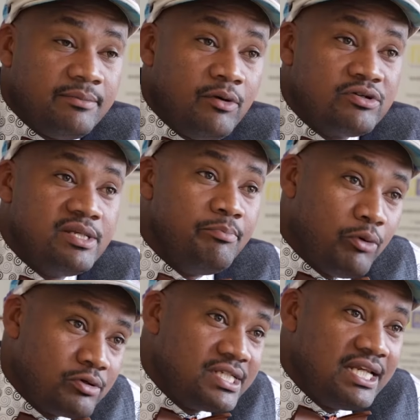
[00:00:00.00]
about
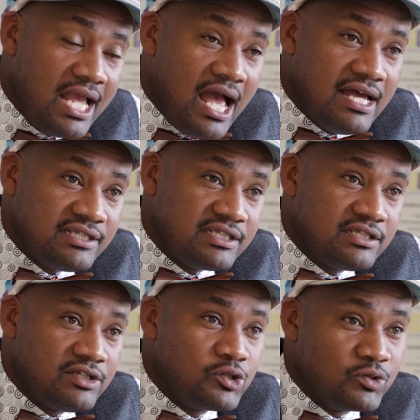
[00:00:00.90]
importing
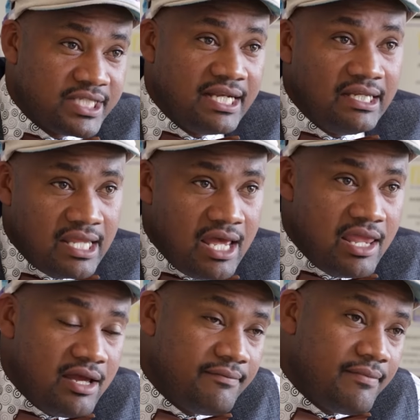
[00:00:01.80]
cars to sell in
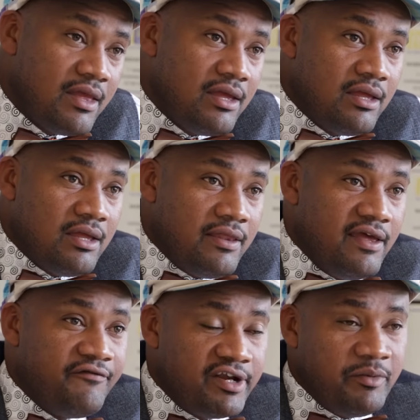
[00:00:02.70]
Kenya.
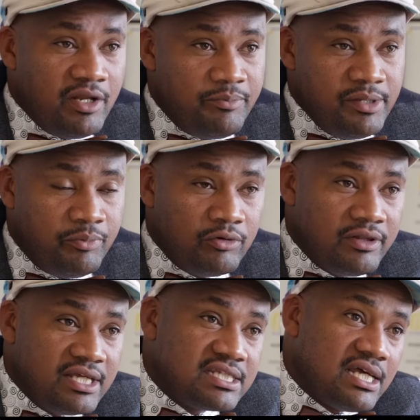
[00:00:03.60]
There are very many people
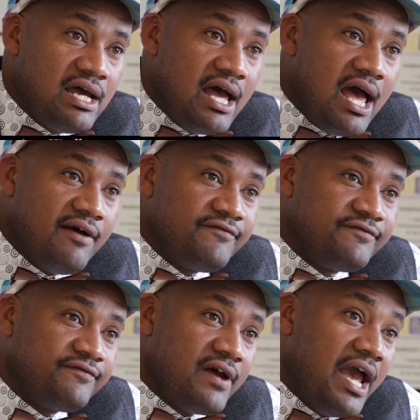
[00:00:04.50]
that have
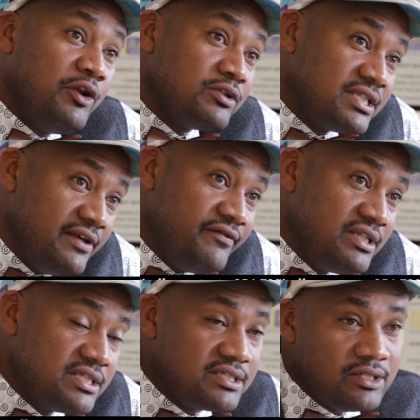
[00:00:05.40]
idle
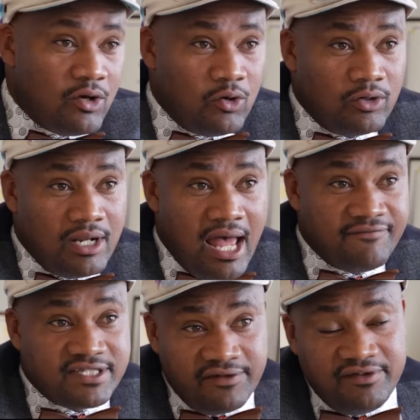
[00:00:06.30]
savings or
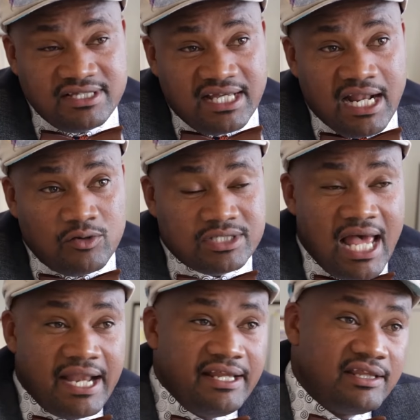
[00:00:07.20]
have savings that are not
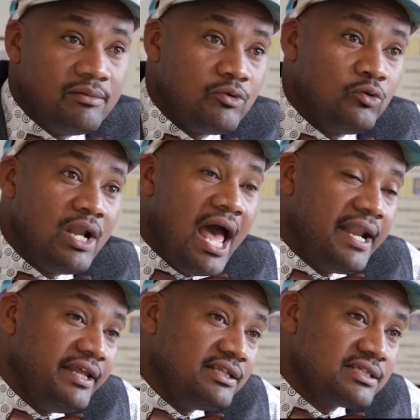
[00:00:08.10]
earning them good
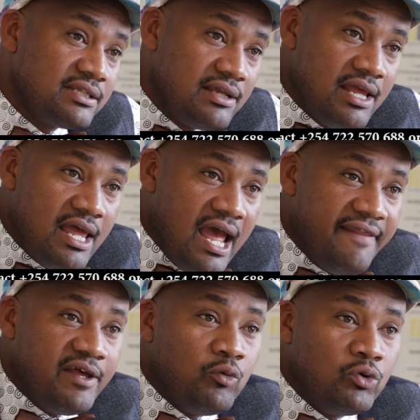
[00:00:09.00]
earnings,
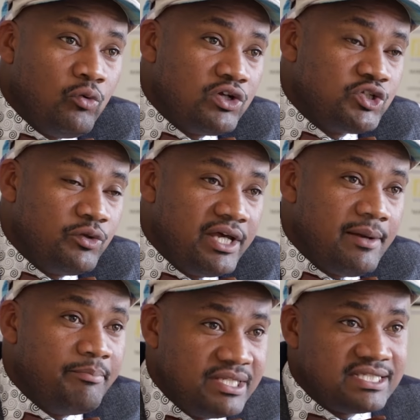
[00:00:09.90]
and they would want to get
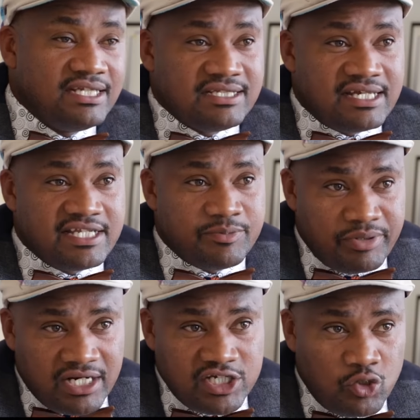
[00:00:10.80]
a business that is
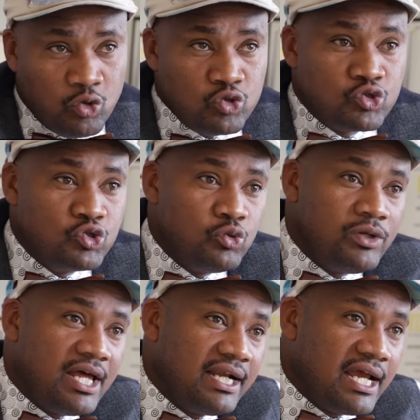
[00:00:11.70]
practical to do
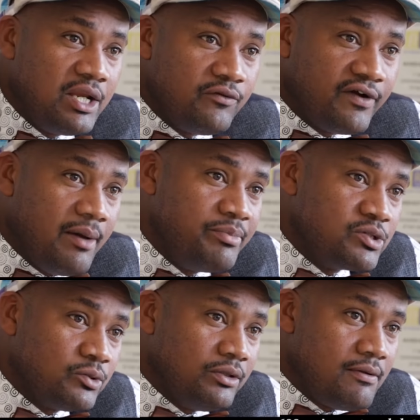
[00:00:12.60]
with that kind of
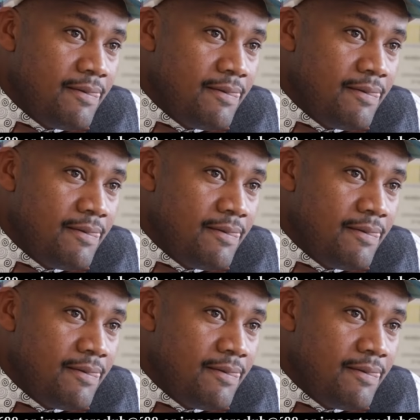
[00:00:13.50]
capital.